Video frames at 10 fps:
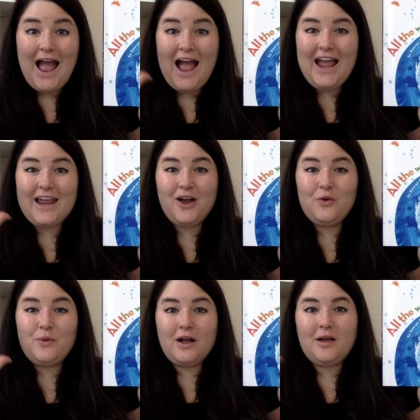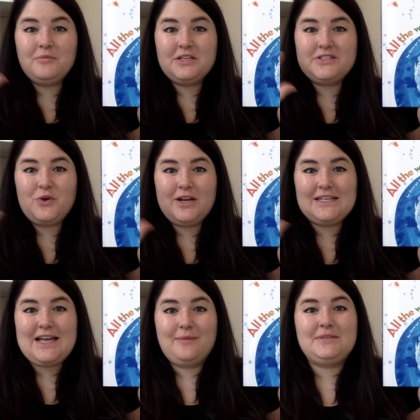Hi, welcome to story
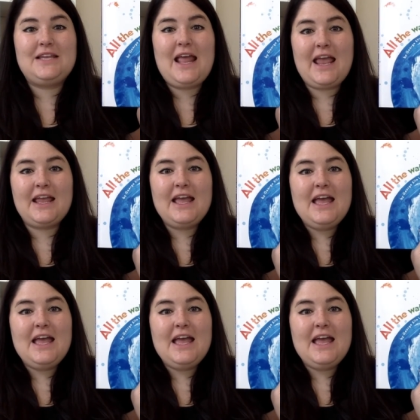time today.